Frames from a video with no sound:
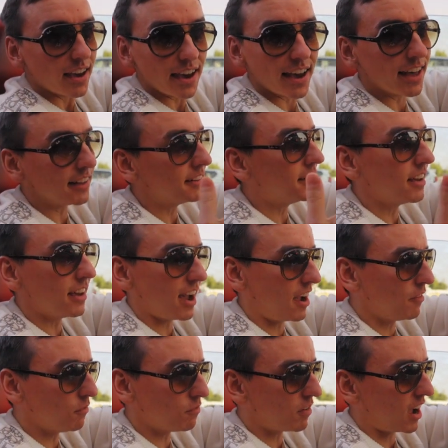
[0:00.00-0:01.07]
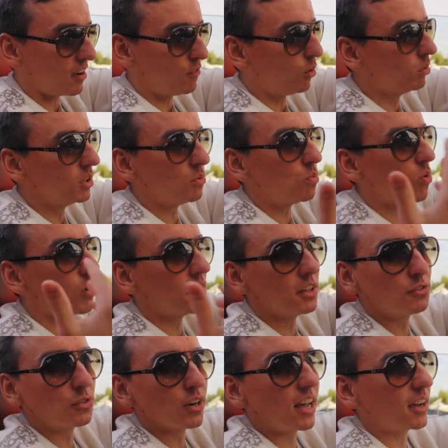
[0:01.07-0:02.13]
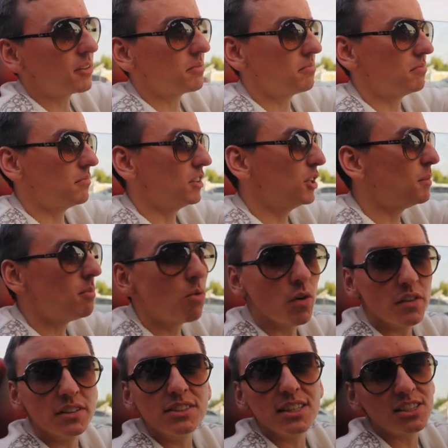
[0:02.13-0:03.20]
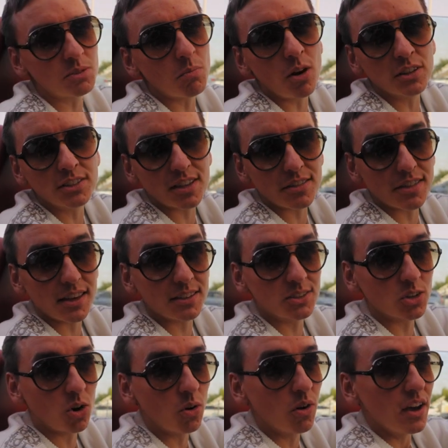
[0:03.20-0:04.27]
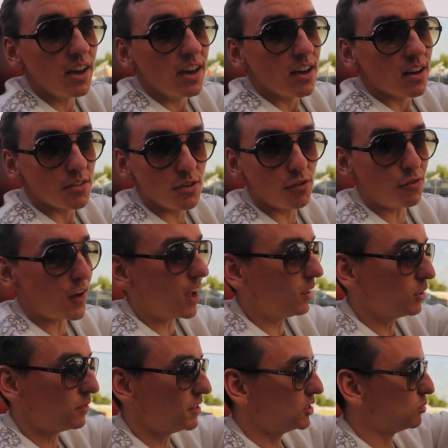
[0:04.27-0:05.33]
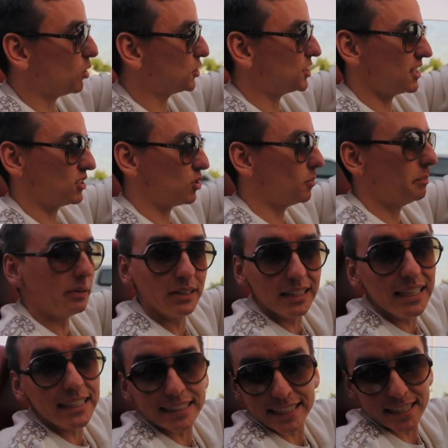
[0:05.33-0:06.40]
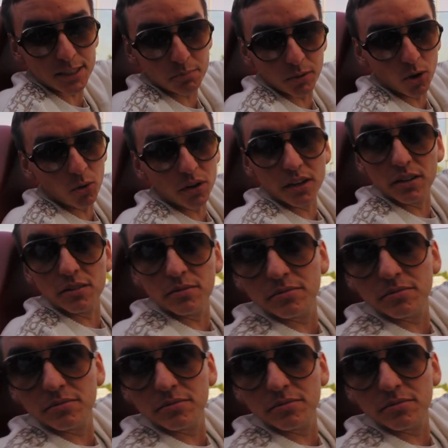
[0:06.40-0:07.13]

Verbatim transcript: And uh, I've, I've only worn it for like a little bit more than six months, I think. So the value of this watch has completely exploded.